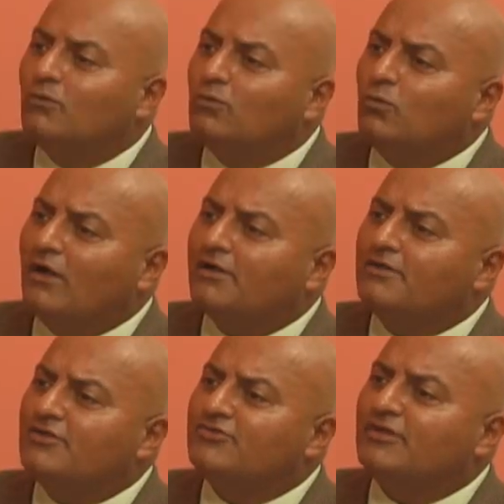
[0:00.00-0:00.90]
What are
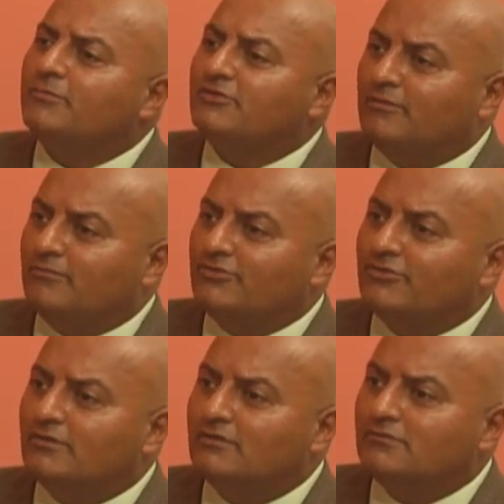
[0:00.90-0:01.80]
the
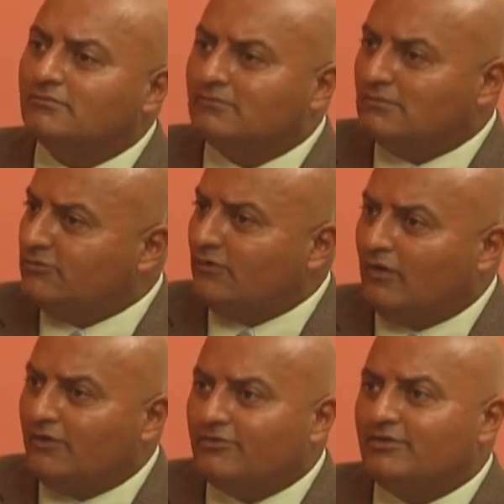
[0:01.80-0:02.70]
symptoms as
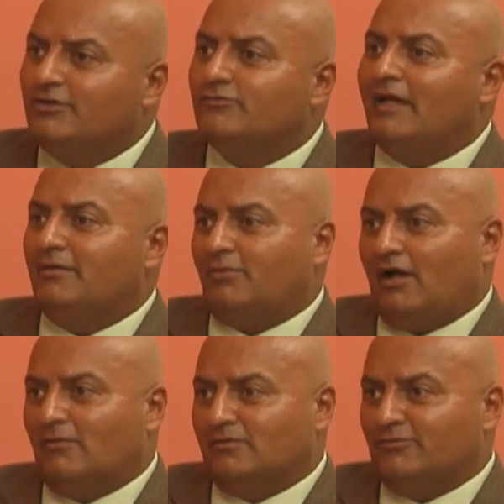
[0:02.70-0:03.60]
far as these vein
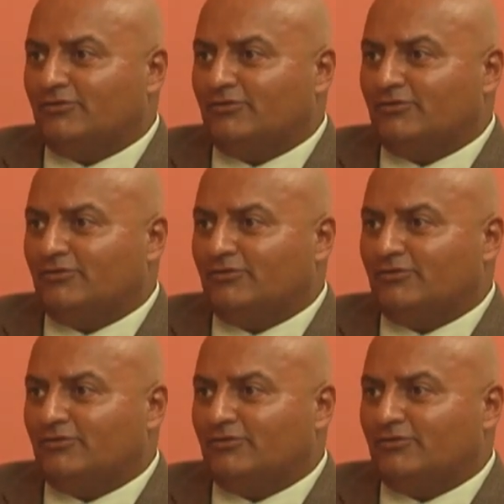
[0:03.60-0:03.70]
problems